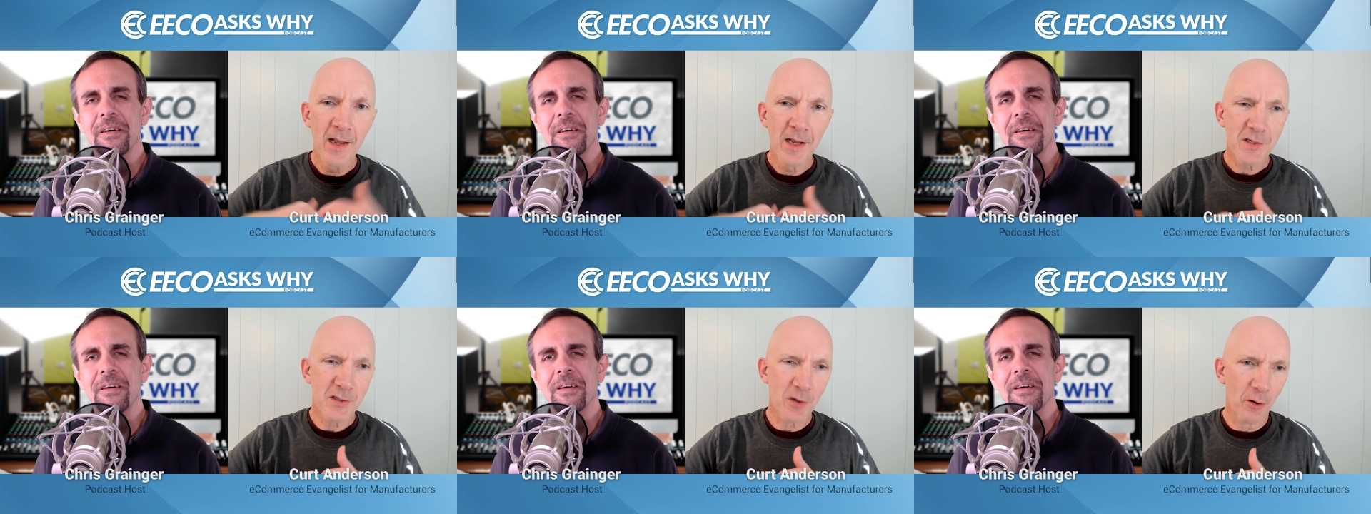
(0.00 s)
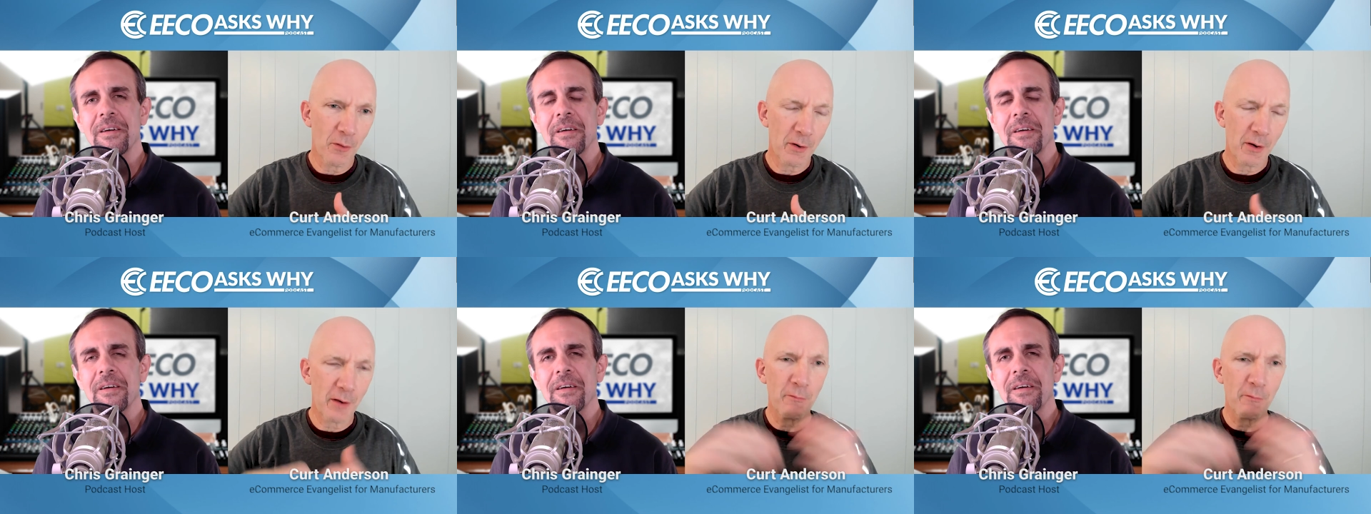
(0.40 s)
Speaker 1: So,
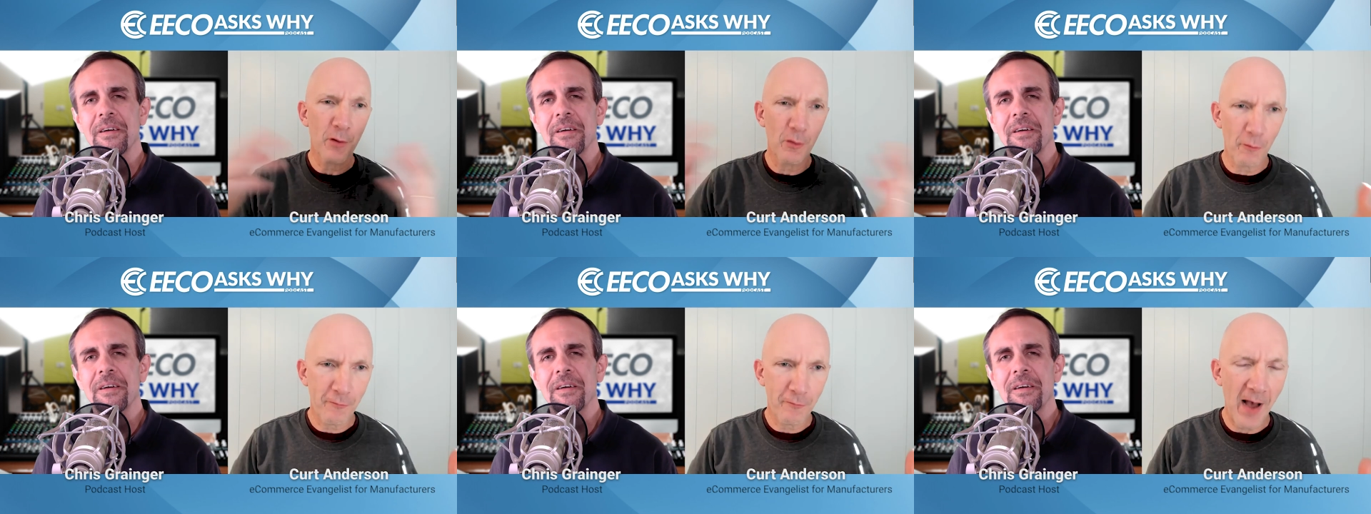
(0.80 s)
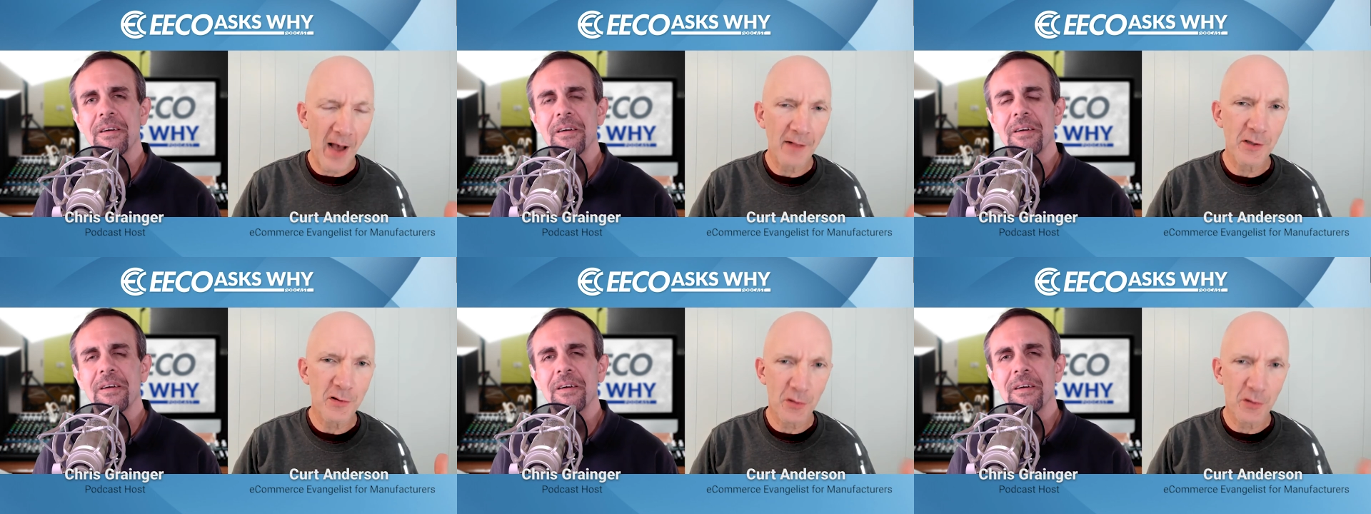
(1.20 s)
you know, we
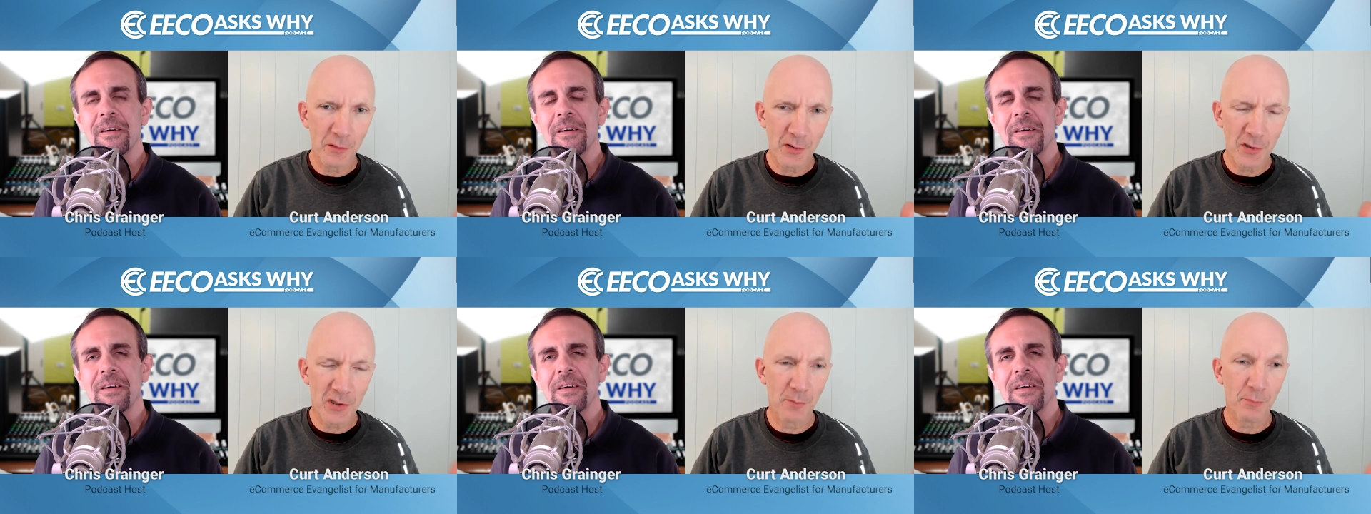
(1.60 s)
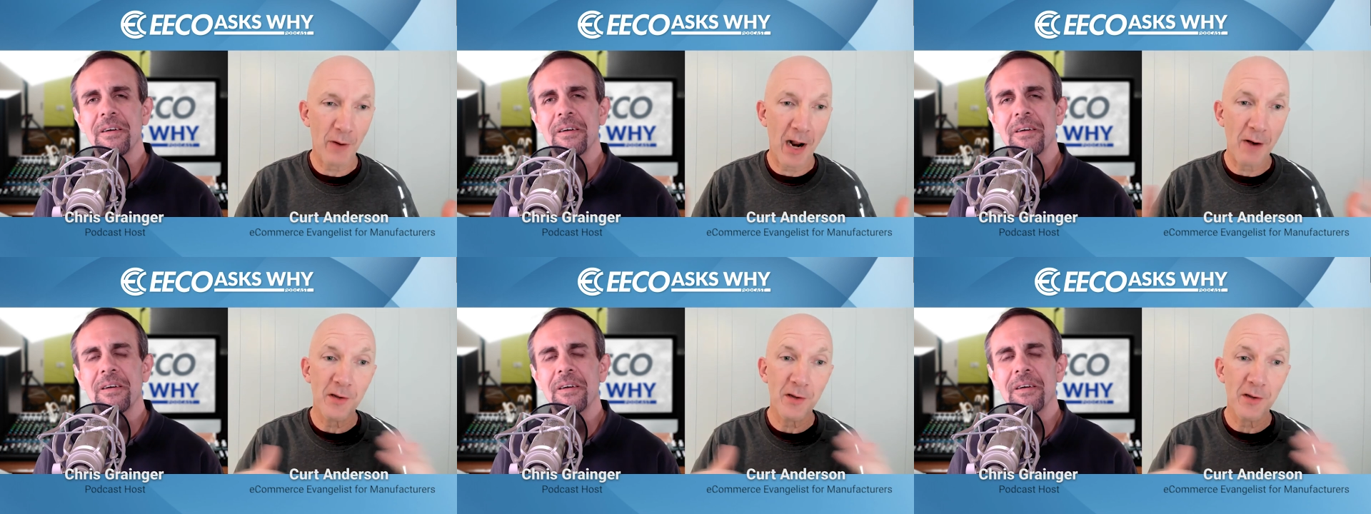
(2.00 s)
finally turned the ship around.